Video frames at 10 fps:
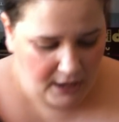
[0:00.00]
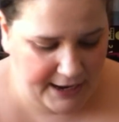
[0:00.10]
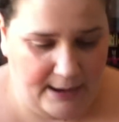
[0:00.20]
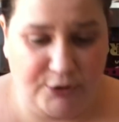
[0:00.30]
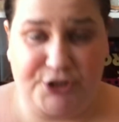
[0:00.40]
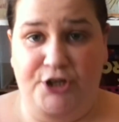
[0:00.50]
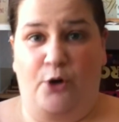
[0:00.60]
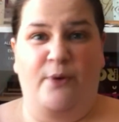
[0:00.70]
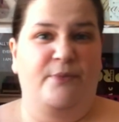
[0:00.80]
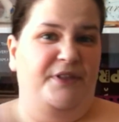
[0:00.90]
Okay, I'm just going to
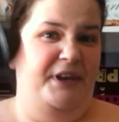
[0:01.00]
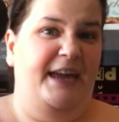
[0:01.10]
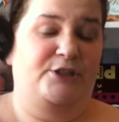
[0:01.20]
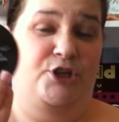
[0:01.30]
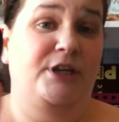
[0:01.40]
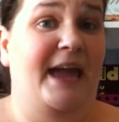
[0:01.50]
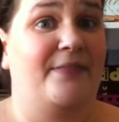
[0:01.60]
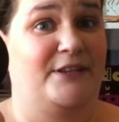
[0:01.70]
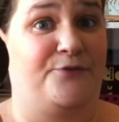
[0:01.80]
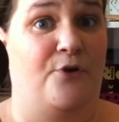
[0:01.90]
go in with the NYX. You can
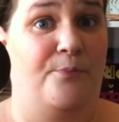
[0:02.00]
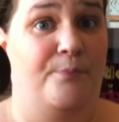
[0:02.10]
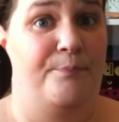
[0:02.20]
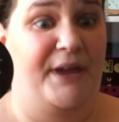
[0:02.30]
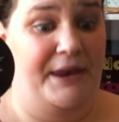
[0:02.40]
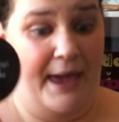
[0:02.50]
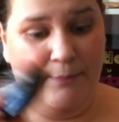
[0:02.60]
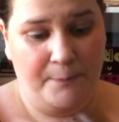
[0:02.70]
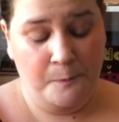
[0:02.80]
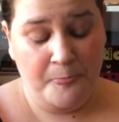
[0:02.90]
get this from
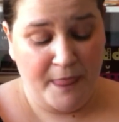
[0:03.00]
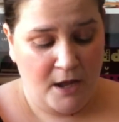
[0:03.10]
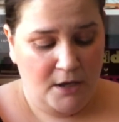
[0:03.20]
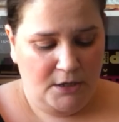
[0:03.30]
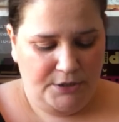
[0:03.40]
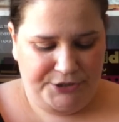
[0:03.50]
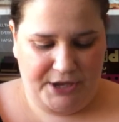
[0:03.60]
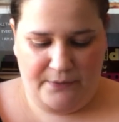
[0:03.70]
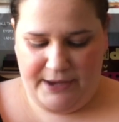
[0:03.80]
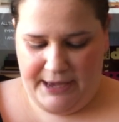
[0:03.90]
B&M.
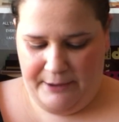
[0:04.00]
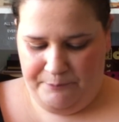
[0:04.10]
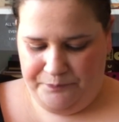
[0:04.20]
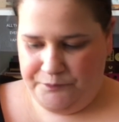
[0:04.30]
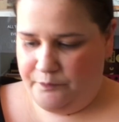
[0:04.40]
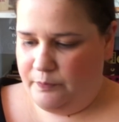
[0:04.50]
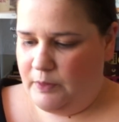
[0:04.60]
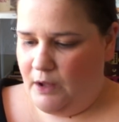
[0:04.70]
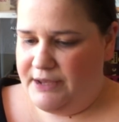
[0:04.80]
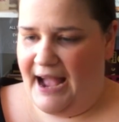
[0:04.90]
So,
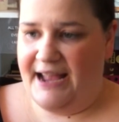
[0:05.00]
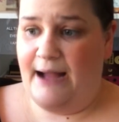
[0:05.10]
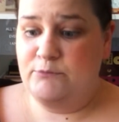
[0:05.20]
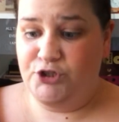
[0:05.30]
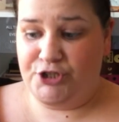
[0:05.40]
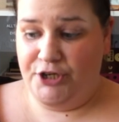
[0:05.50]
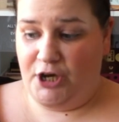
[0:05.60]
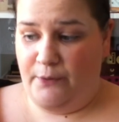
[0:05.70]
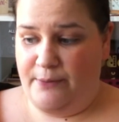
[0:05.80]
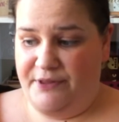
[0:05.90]
yeah, I am just going
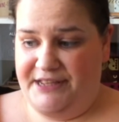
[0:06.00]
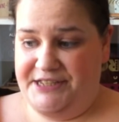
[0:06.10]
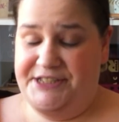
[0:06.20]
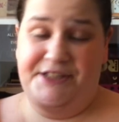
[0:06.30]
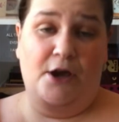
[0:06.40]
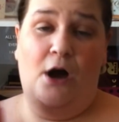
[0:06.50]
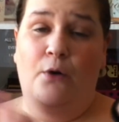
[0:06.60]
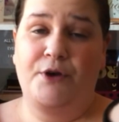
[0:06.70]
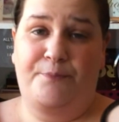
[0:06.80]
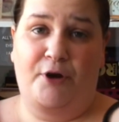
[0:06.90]
to go in with this. This is the
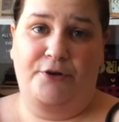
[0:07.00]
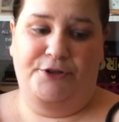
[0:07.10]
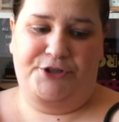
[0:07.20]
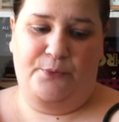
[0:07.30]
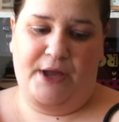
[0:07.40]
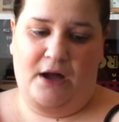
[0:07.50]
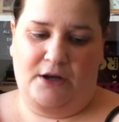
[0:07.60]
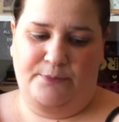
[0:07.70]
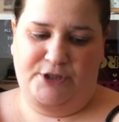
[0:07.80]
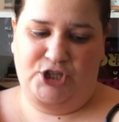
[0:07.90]
only product that we are
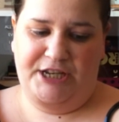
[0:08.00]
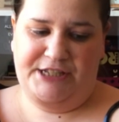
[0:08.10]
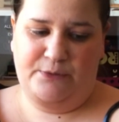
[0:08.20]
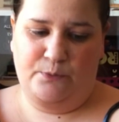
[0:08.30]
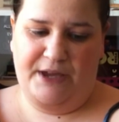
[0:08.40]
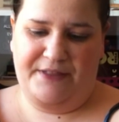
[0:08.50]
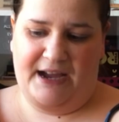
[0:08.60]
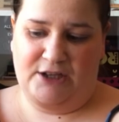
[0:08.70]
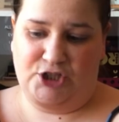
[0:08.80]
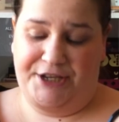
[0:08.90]
going to be cheating with.
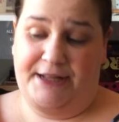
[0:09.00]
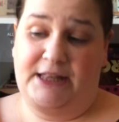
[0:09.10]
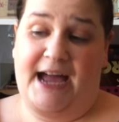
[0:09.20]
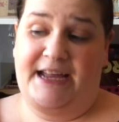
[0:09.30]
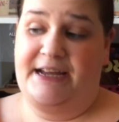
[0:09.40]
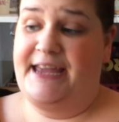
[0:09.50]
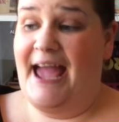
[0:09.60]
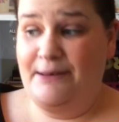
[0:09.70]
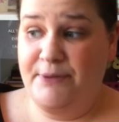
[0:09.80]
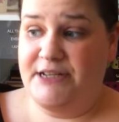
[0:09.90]
Actually, I lie
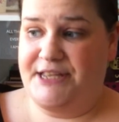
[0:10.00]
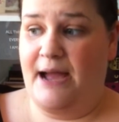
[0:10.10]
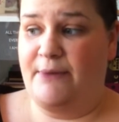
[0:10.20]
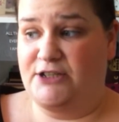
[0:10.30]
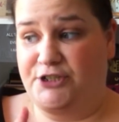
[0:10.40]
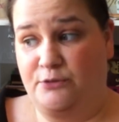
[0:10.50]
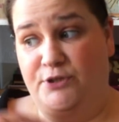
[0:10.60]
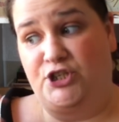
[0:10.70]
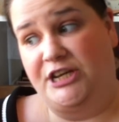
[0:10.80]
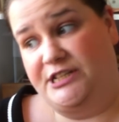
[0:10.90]
again because I am actually going
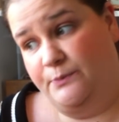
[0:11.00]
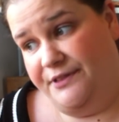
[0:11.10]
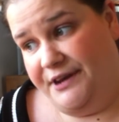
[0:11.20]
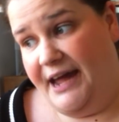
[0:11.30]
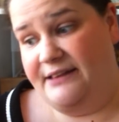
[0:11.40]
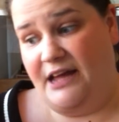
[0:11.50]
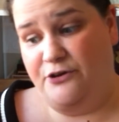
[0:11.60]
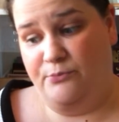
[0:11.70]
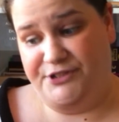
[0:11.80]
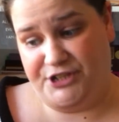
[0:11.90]
to be cheating with an
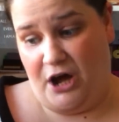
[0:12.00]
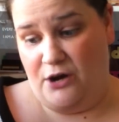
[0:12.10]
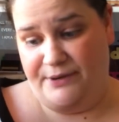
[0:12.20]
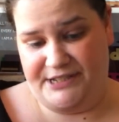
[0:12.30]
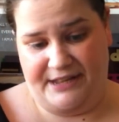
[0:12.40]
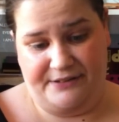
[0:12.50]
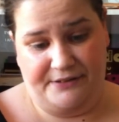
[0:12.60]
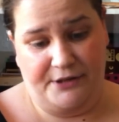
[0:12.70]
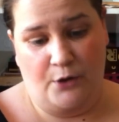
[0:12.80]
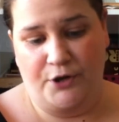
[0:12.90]
eyeliner and mascara because I have...
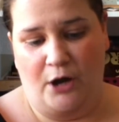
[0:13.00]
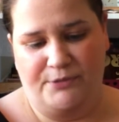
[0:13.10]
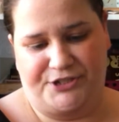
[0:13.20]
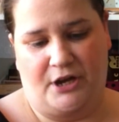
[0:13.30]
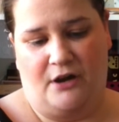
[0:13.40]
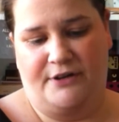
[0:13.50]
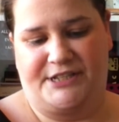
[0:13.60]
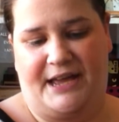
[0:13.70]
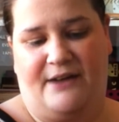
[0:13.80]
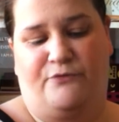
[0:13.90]
No, not a mascara
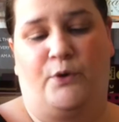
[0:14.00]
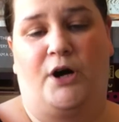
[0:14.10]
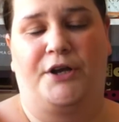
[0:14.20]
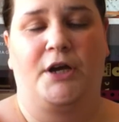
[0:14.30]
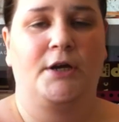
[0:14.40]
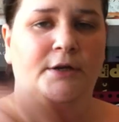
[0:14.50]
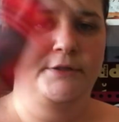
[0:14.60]
because I have one.